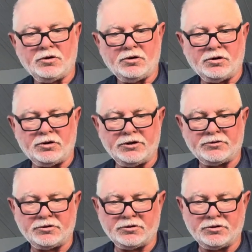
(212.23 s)
And
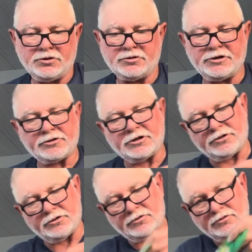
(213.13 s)
this here's got
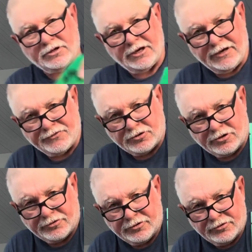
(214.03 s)
the half
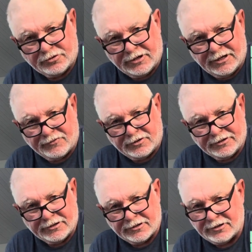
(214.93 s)
chartreuse and half
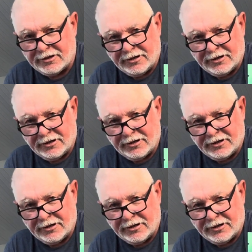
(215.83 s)
clear.